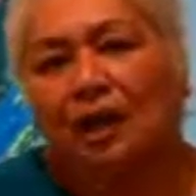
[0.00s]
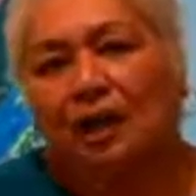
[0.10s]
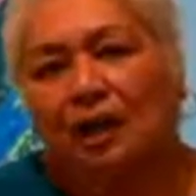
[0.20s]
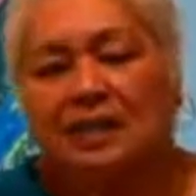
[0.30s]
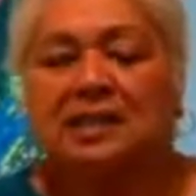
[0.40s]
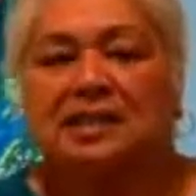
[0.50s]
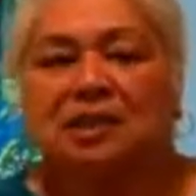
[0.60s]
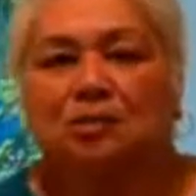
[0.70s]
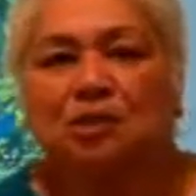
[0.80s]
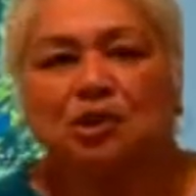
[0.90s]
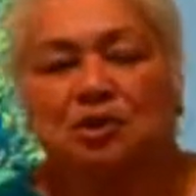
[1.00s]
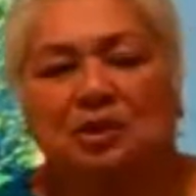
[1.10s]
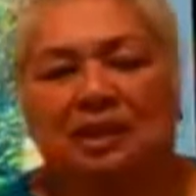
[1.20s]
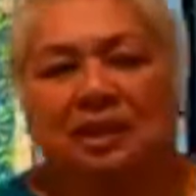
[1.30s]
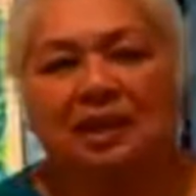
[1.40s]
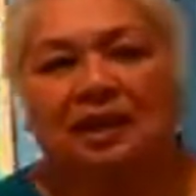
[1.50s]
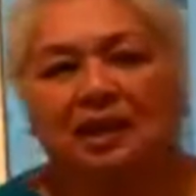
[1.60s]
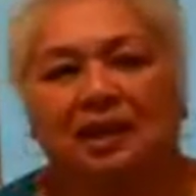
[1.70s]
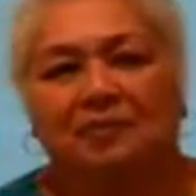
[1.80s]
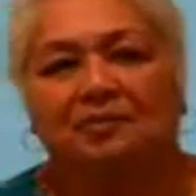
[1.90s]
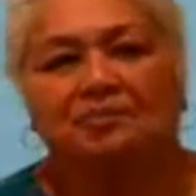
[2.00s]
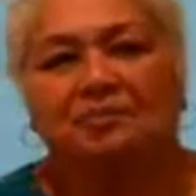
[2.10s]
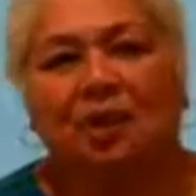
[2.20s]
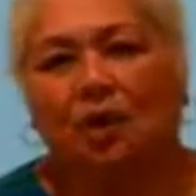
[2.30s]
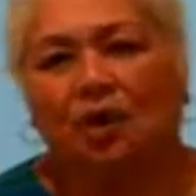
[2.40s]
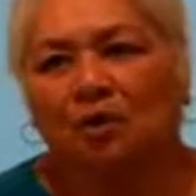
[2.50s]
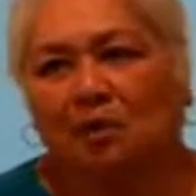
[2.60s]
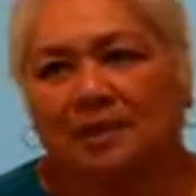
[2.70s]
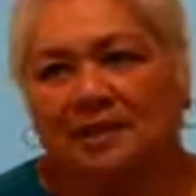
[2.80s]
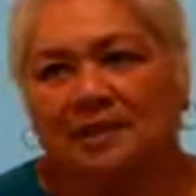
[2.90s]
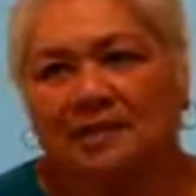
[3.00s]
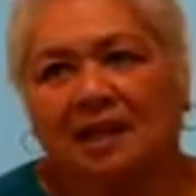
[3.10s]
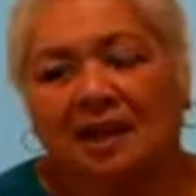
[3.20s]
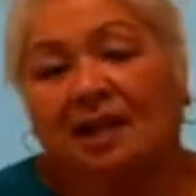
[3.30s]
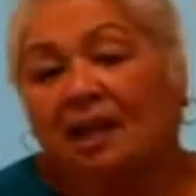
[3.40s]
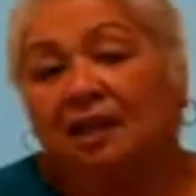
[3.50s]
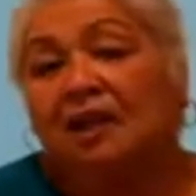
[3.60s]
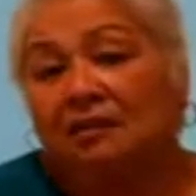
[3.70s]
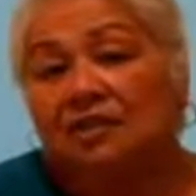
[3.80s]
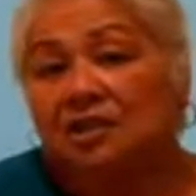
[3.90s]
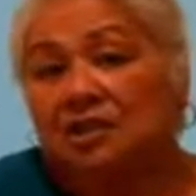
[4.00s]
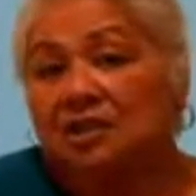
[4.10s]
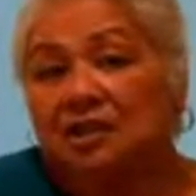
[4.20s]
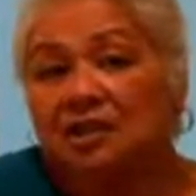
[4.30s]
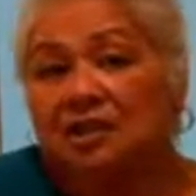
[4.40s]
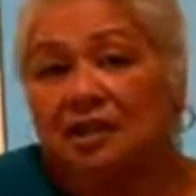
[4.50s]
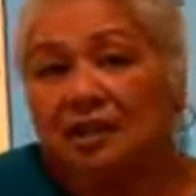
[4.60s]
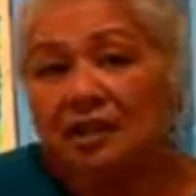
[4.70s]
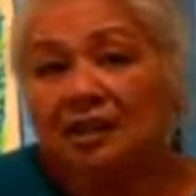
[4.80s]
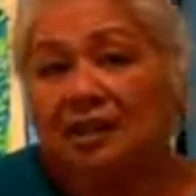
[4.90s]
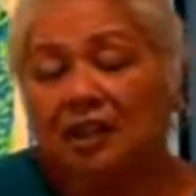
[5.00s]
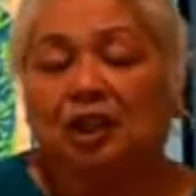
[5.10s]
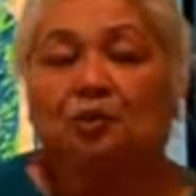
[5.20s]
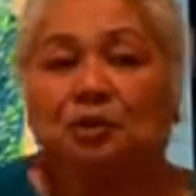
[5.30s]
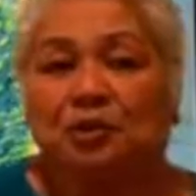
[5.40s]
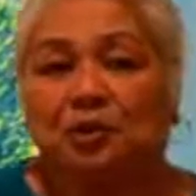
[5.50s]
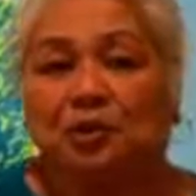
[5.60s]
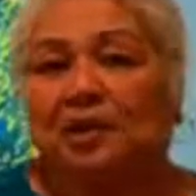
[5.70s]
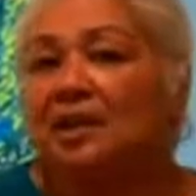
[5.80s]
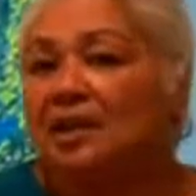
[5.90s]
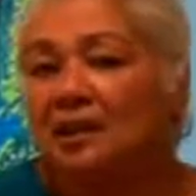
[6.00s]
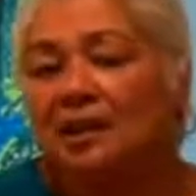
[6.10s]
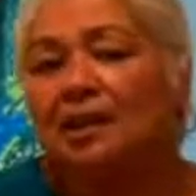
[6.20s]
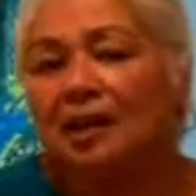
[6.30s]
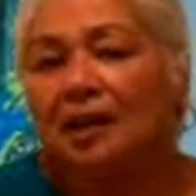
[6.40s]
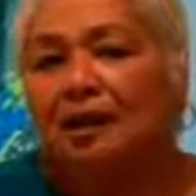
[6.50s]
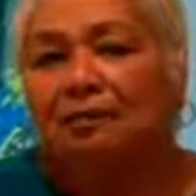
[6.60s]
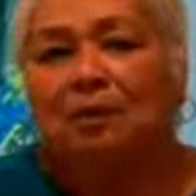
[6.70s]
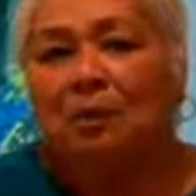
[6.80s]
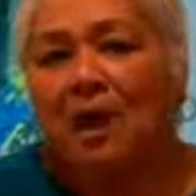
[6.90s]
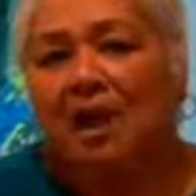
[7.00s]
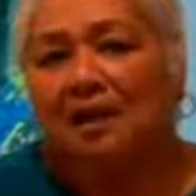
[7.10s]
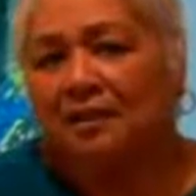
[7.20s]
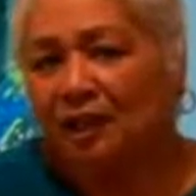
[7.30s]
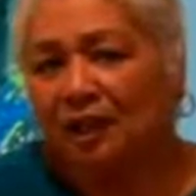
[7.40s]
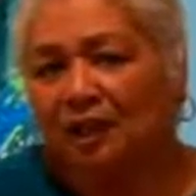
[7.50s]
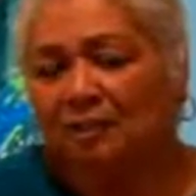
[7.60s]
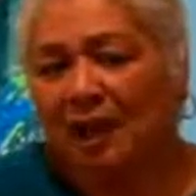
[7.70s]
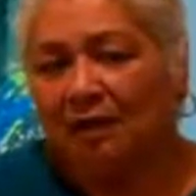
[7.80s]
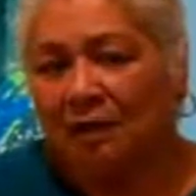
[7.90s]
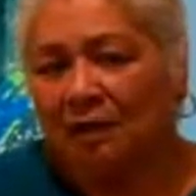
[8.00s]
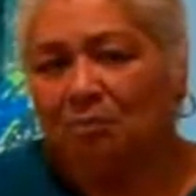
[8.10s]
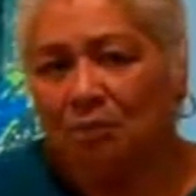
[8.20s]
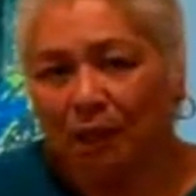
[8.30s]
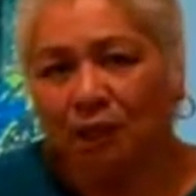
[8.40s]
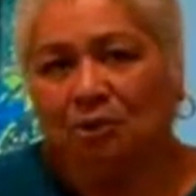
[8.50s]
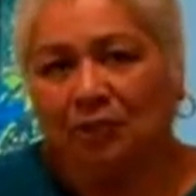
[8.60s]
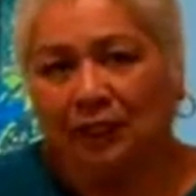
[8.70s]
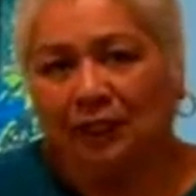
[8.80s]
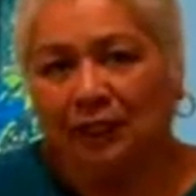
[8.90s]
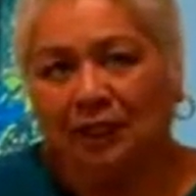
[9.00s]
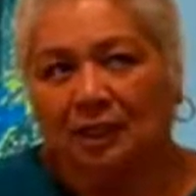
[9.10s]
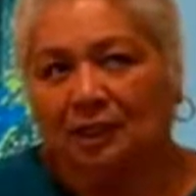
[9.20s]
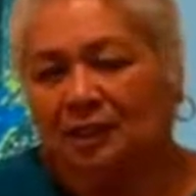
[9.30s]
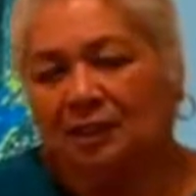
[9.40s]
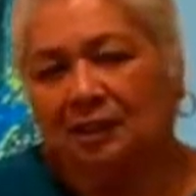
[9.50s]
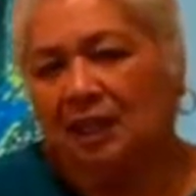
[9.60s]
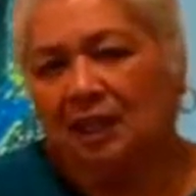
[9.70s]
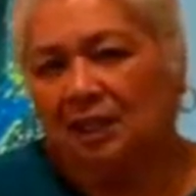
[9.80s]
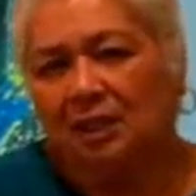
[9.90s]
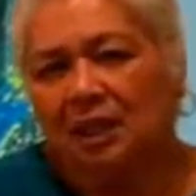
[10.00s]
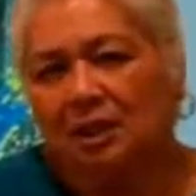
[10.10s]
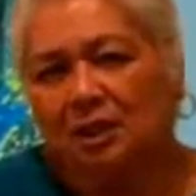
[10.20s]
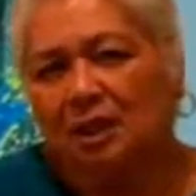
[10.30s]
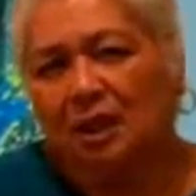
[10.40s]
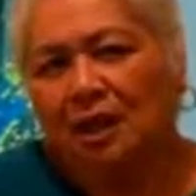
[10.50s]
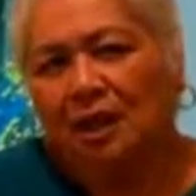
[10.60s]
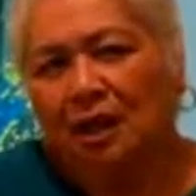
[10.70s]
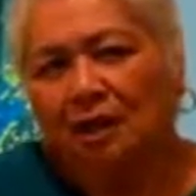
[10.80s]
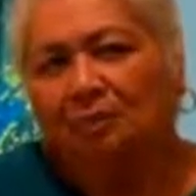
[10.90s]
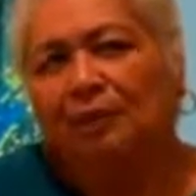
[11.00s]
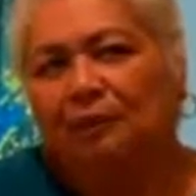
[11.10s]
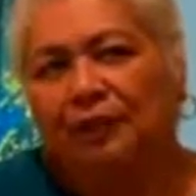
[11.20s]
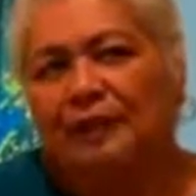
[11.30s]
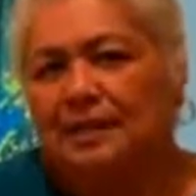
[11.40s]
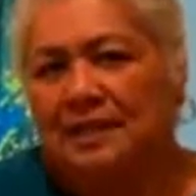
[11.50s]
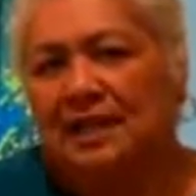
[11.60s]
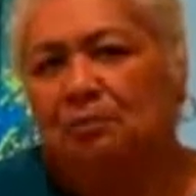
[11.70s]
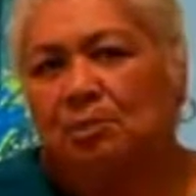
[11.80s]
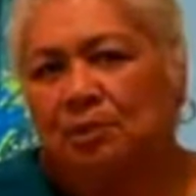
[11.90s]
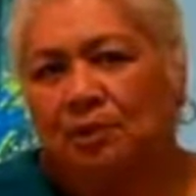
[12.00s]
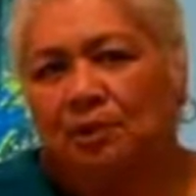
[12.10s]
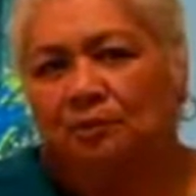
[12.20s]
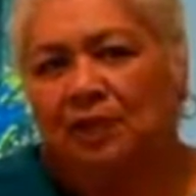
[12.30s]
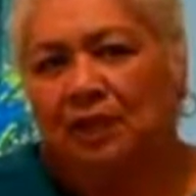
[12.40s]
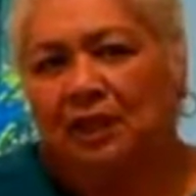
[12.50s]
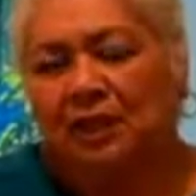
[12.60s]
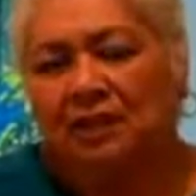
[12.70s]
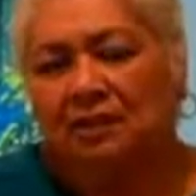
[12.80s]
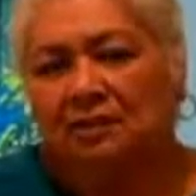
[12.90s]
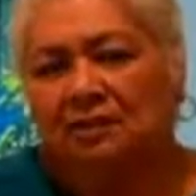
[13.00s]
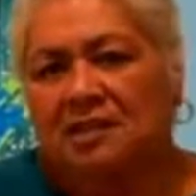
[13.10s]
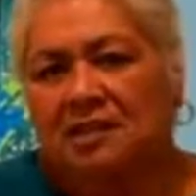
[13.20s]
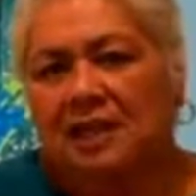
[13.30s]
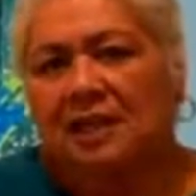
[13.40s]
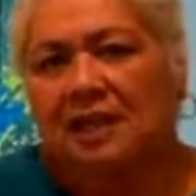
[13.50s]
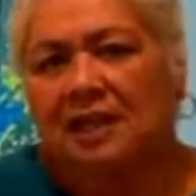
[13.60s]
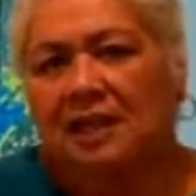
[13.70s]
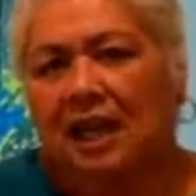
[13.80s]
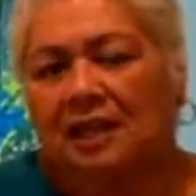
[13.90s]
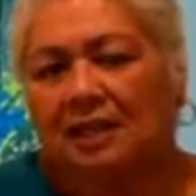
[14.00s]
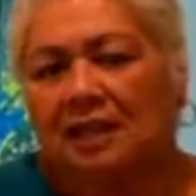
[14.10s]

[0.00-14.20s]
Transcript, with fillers: Uh, his imagery um, always enough to just uh, keep you with it for a while, thinking about it and pondering it. Again, another a perfect example of the kind of aesthetic that the